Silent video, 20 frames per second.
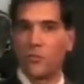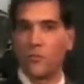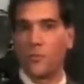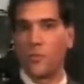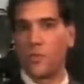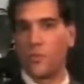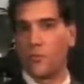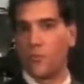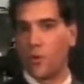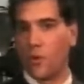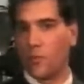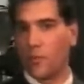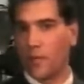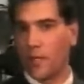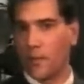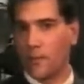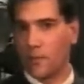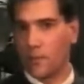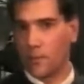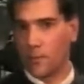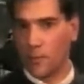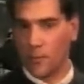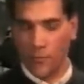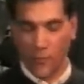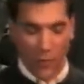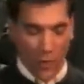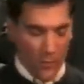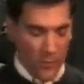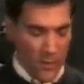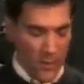but you won't be able to
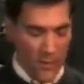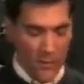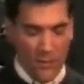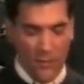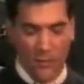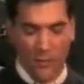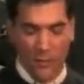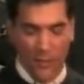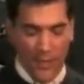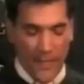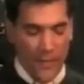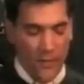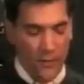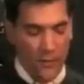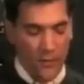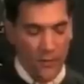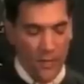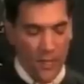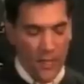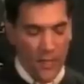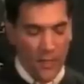perform it until later.